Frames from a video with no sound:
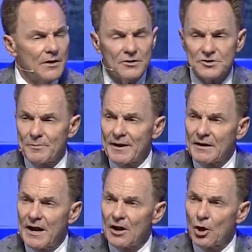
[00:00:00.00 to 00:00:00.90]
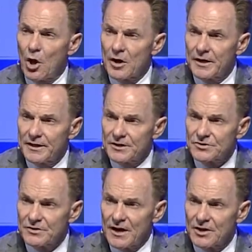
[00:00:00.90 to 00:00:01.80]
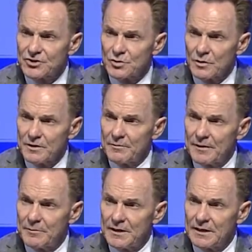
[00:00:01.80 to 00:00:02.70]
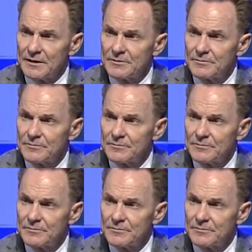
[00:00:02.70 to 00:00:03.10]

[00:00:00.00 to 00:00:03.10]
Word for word: doesn't matter how long it is or how short it may be,